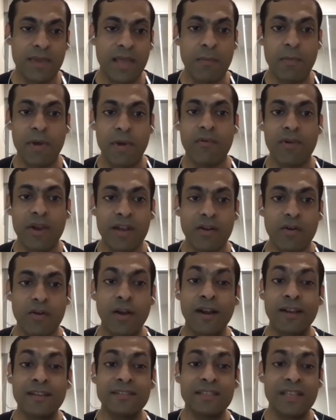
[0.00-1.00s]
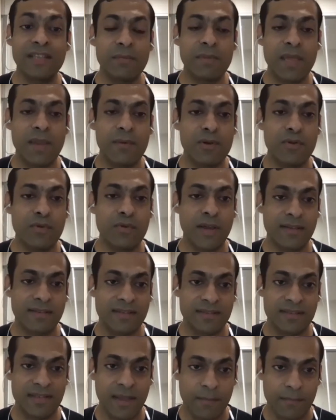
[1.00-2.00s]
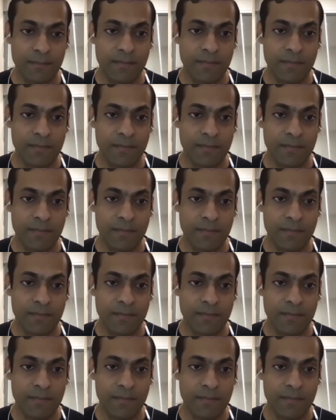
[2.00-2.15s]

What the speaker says: Am I right? Or I still be able to access them?